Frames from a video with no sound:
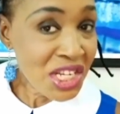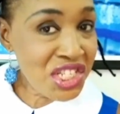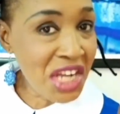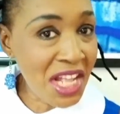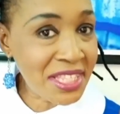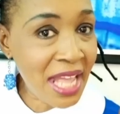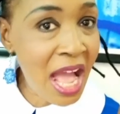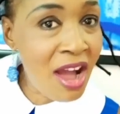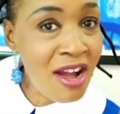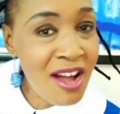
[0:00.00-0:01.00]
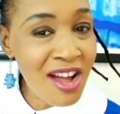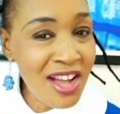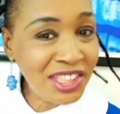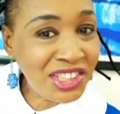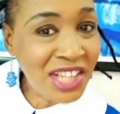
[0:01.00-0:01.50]
Shut
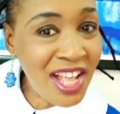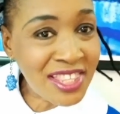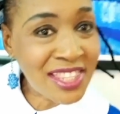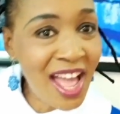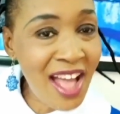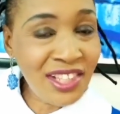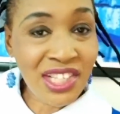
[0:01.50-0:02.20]
up, shut up.